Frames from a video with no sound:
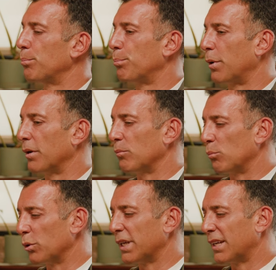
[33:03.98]
but
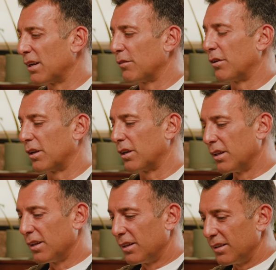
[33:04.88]
really kind of on a
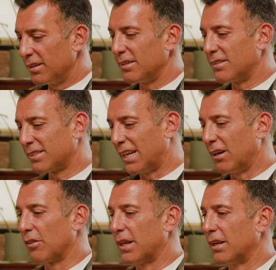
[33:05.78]

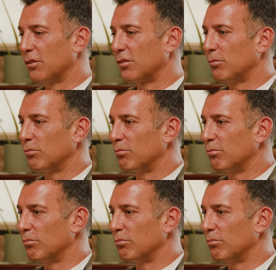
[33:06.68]
scale that is